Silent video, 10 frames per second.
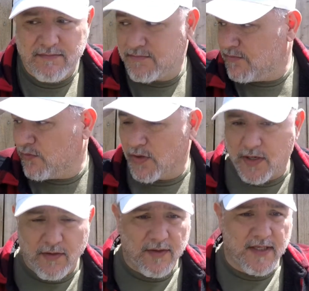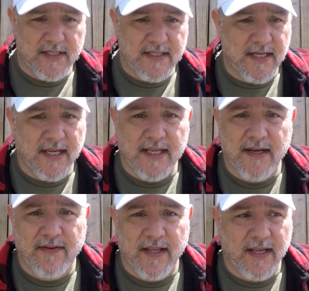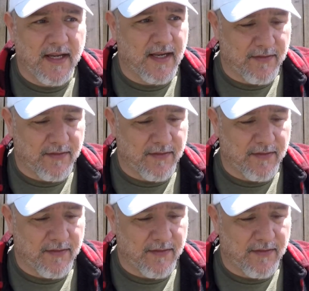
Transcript: working on this stick and everything. I